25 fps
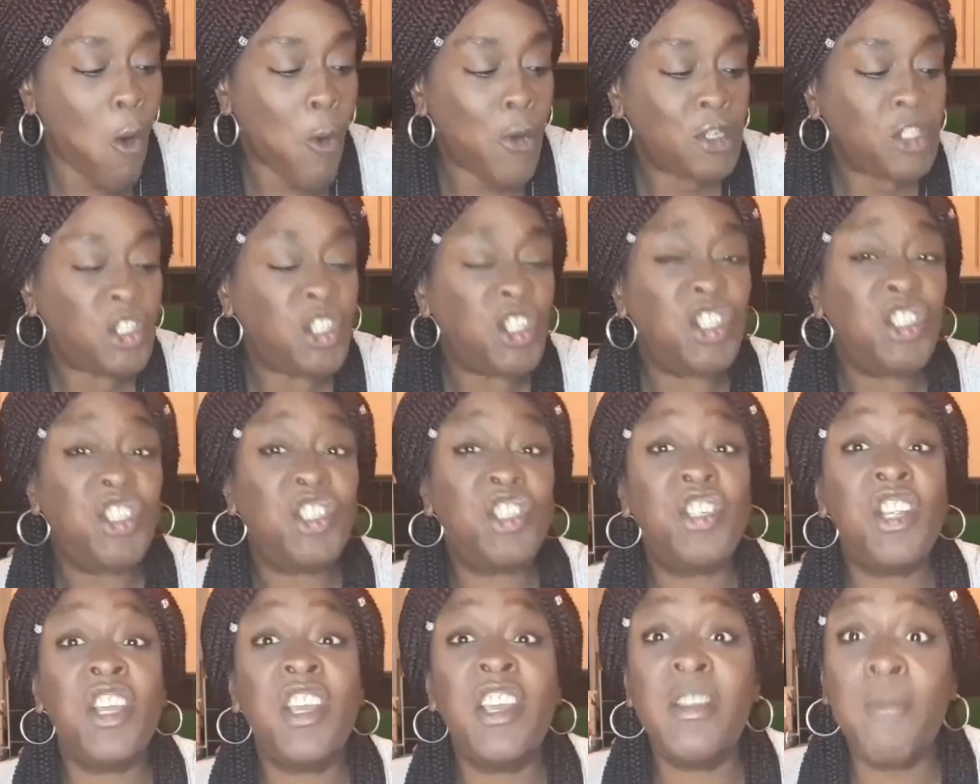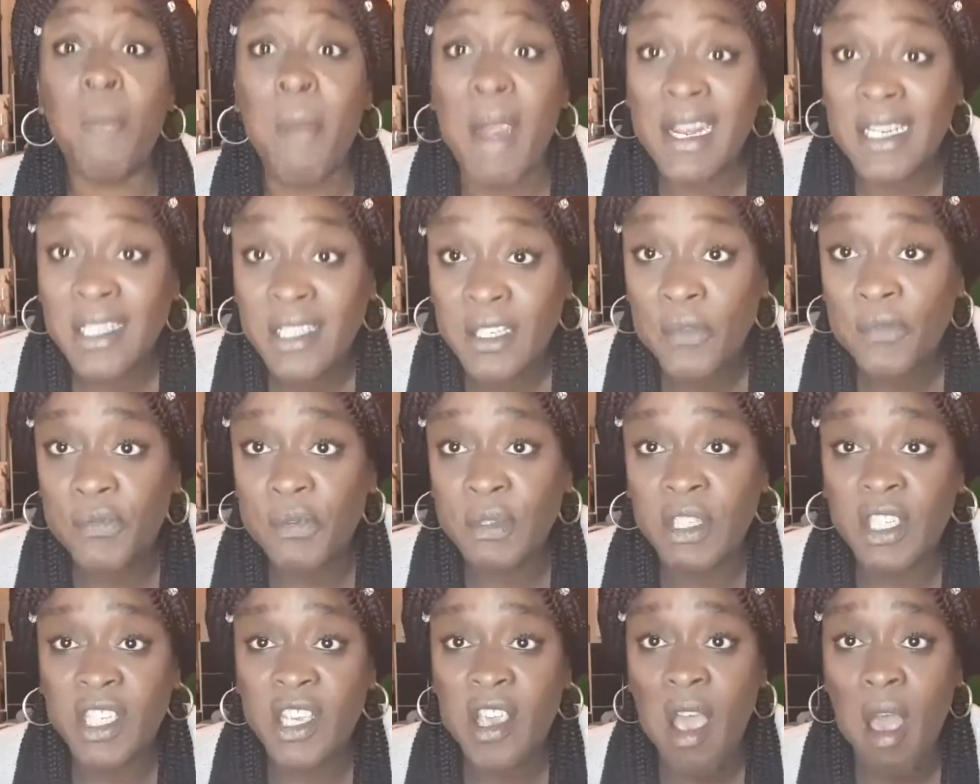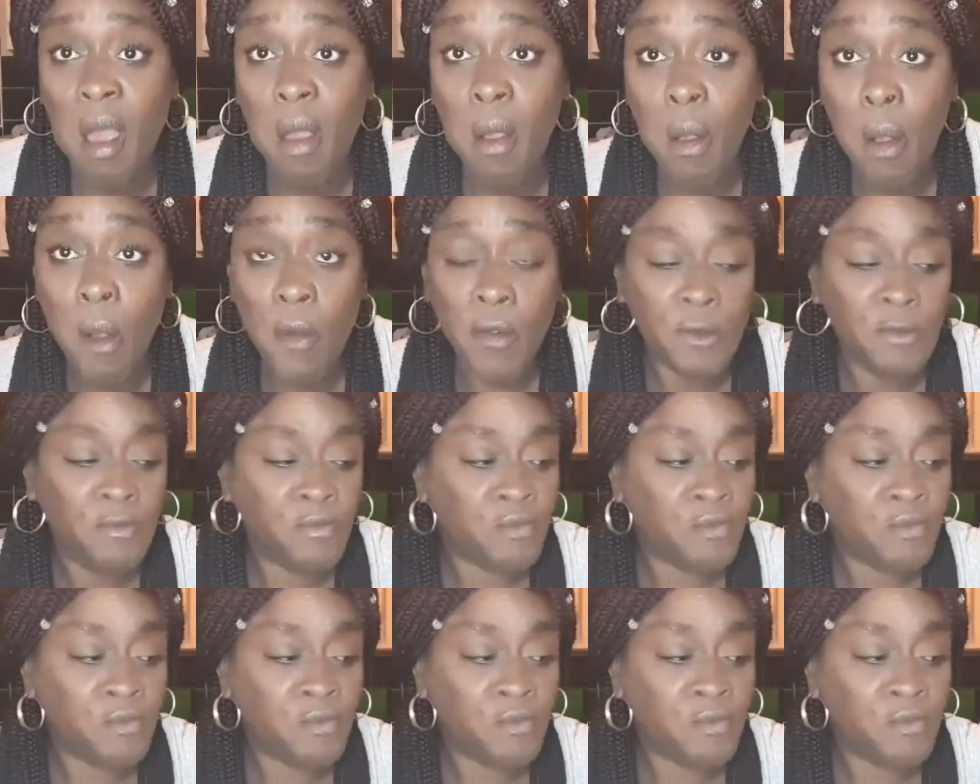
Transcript: she made a video